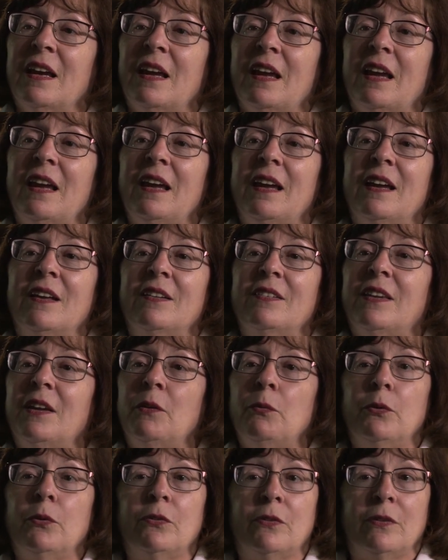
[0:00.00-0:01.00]
And
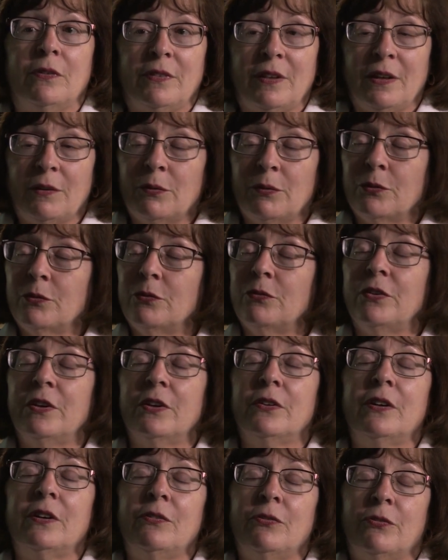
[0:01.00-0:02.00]
they were
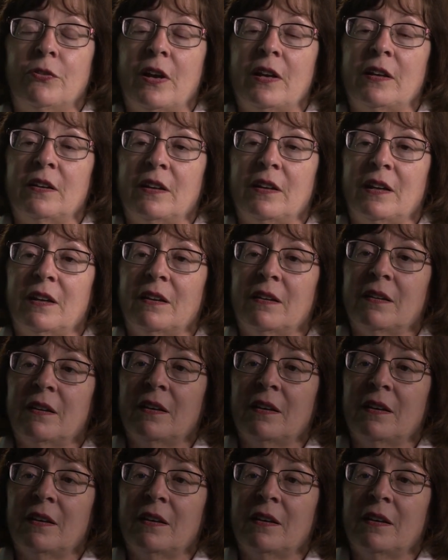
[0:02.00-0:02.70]
very friendly.